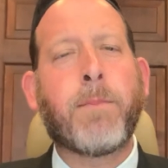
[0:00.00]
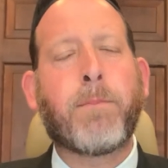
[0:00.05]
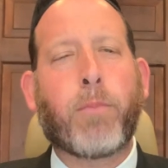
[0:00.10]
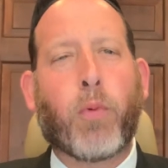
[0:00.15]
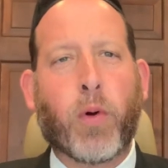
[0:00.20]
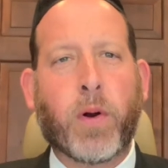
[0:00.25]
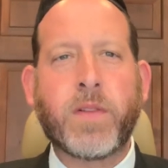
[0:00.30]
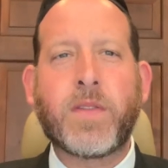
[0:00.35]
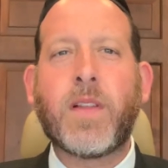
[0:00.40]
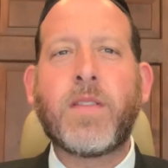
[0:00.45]

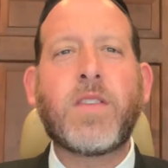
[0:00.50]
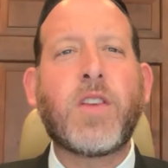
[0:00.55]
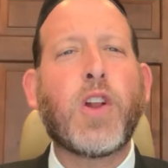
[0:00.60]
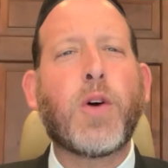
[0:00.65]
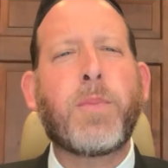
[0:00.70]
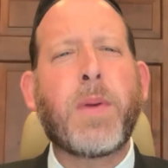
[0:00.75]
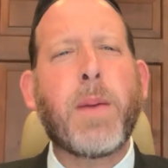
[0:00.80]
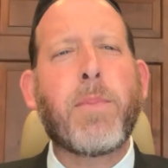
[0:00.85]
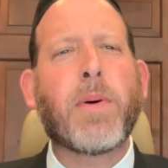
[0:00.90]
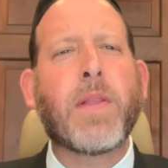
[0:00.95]
important. You
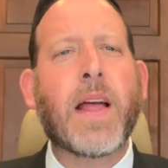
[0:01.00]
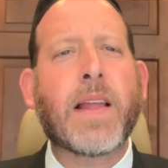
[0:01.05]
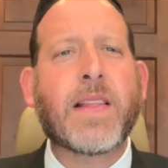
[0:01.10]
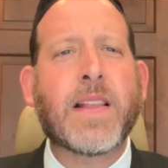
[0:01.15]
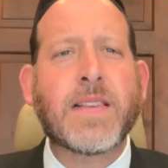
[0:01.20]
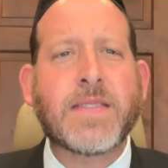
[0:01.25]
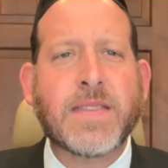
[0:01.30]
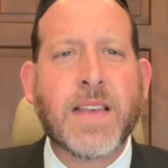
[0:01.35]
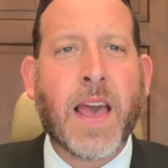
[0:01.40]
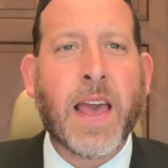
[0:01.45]
know, people like
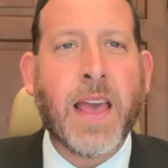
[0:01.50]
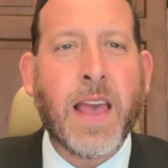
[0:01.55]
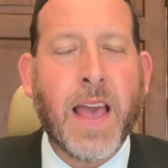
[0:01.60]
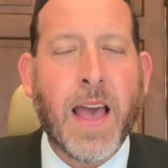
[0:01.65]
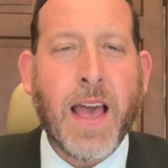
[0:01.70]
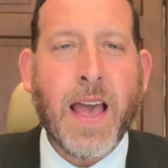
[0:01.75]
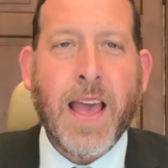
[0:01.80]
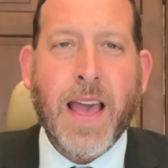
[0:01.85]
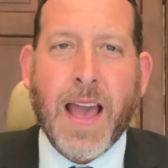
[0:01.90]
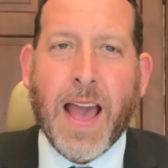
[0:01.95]
to say,
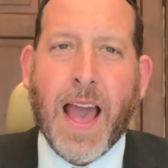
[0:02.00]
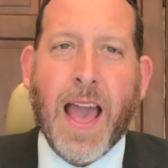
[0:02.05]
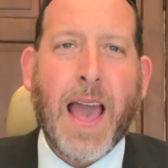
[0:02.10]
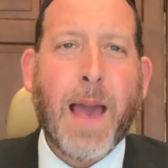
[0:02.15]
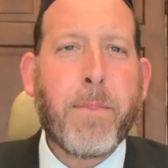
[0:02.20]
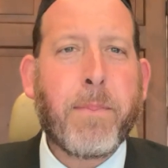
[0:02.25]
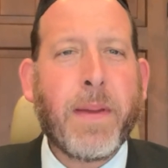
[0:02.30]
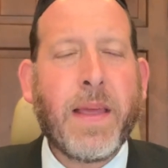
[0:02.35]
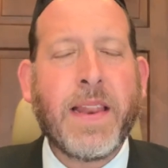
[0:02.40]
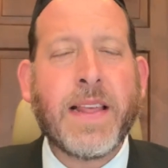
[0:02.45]

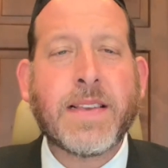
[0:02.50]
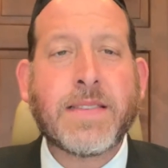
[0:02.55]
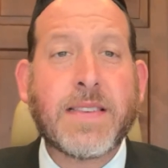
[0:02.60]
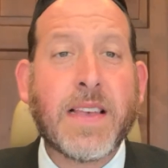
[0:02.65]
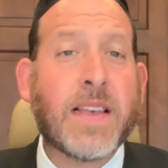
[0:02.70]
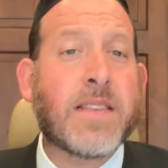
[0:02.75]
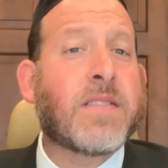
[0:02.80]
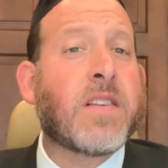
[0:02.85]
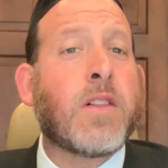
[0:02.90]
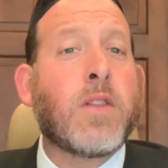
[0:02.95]

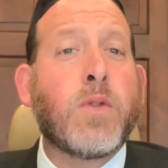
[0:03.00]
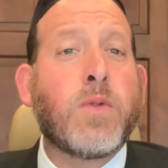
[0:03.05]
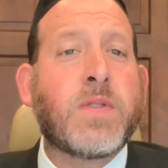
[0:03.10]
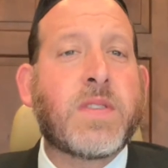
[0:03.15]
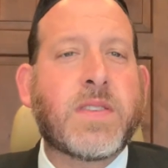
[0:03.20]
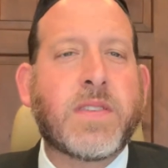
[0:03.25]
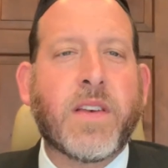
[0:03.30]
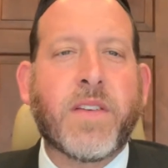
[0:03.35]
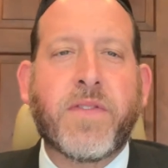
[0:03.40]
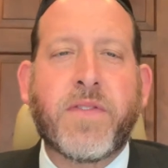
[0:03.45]
happiness is
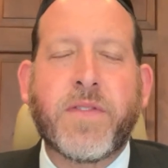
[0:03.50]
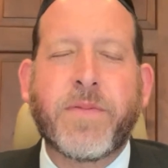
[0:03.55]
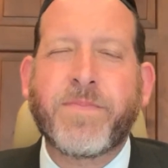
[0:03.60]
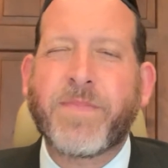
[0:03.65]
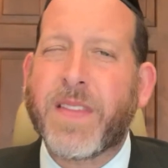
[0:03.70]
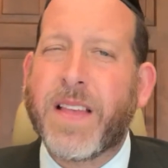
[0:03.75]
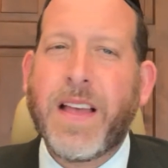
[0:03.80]
elusive.